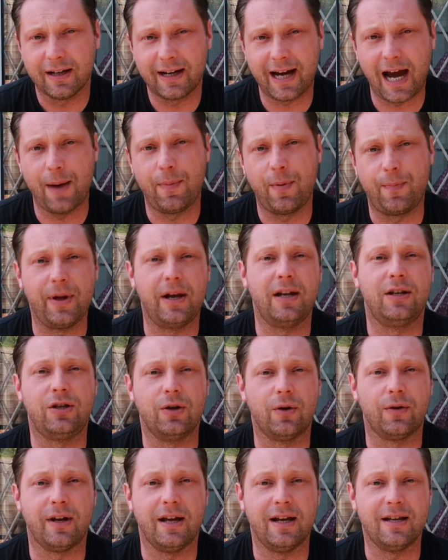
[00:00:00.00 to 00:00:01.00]
capability
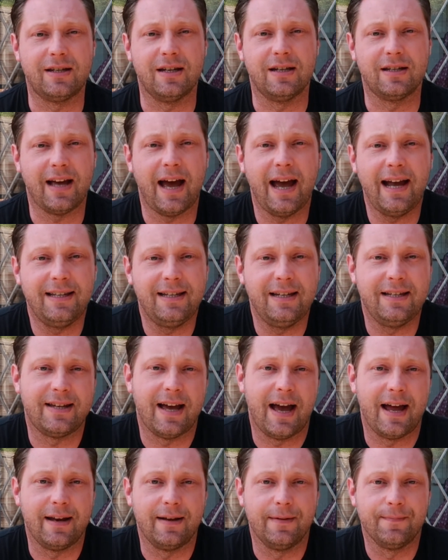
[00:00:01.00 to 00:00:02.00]
on this is
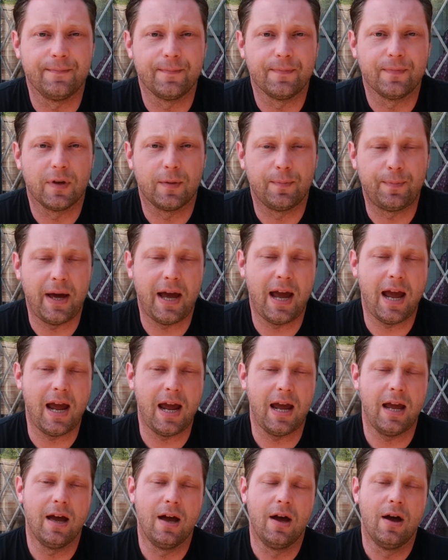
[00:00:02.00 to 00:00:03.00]

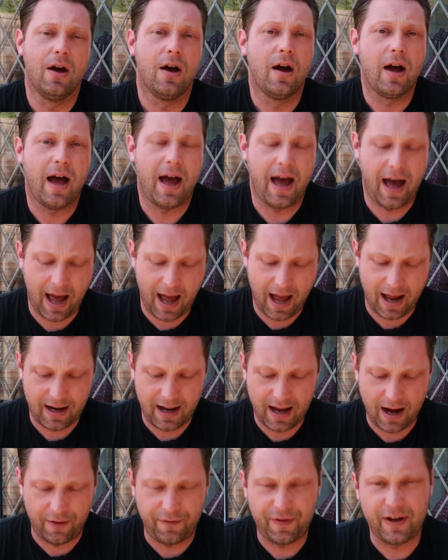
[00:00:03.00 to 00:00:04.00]
8010p,
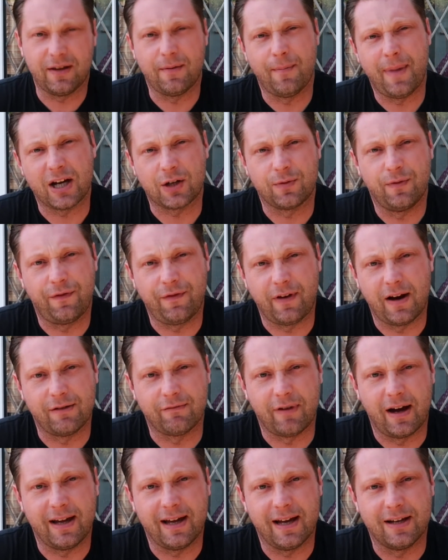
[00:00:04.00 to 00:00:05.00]
and I think the maximum
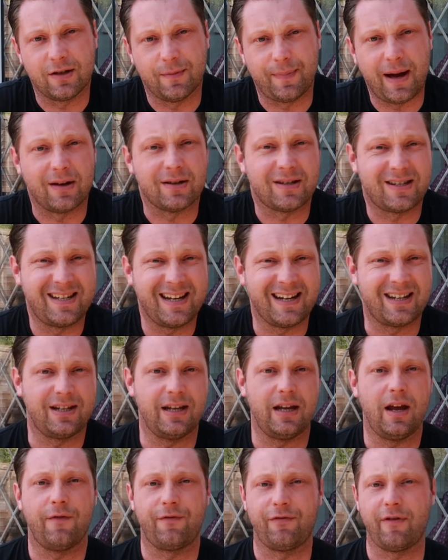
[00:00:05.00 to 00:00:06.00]
frame rate is about
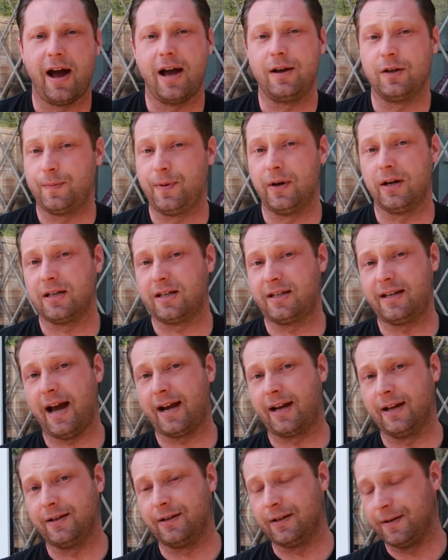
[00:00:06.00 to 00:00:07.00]
60 frames per
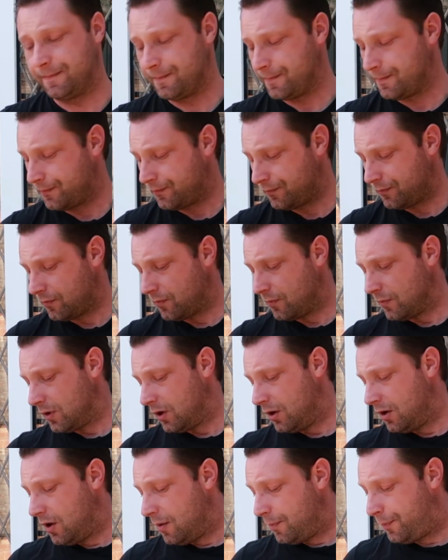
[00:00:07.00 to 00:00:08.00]
second.
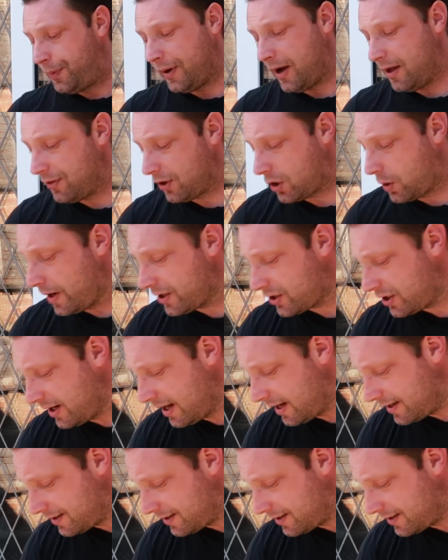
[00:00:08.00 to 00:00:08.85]
But the question